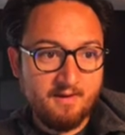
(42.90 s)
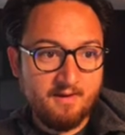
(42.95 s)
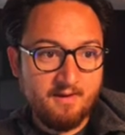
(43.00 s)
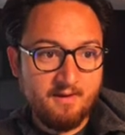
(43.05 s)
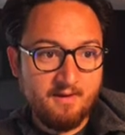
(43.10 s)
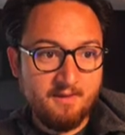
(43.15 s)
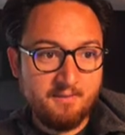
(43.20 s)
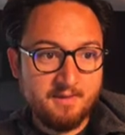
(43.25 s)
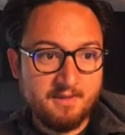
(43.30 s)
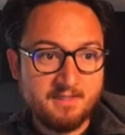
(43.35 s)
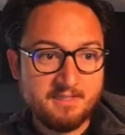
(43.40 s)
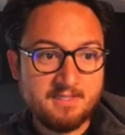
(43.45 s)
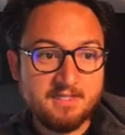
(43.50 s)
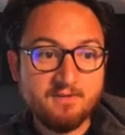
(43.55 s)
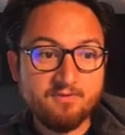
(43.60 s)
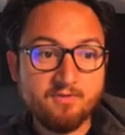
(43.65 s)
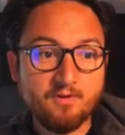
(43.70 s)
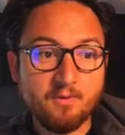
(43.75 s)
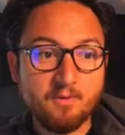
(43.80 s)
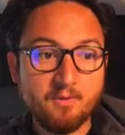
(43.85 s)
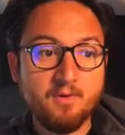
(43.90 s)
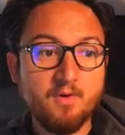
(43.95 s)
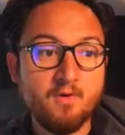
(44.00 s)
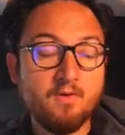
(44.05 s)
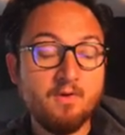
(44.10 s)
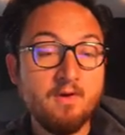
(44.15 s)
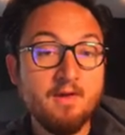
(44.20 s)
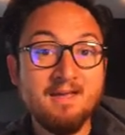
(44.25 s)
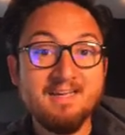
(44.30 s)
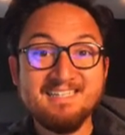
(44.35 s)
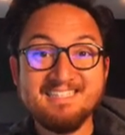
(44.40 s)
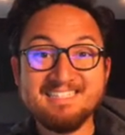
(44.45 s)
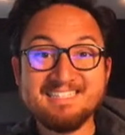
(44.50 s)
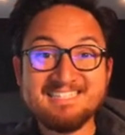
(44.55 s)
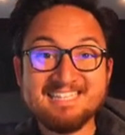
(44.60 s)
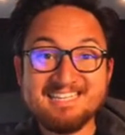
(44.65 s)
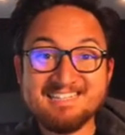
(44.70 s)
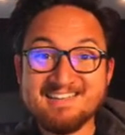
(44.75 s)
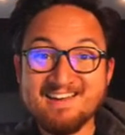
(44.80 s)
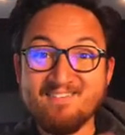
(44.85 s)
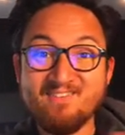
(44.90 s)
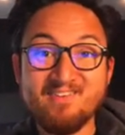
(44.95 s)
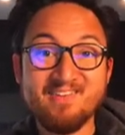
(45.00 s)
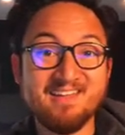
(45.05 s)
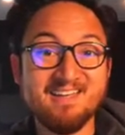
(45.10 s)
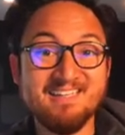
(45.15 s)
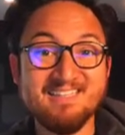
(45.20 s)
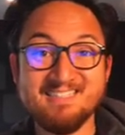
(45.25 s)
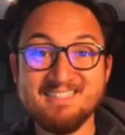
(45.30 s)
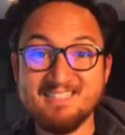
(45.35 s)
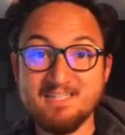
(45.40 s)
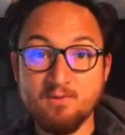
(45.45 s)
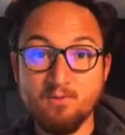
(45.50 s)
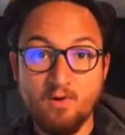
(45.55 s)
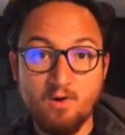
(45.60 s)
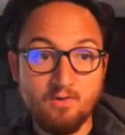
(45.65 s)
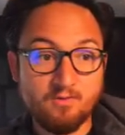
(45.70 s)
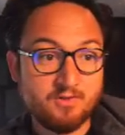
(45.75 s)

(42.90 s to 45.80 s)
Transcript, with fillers: in default mode just sets everything to 0.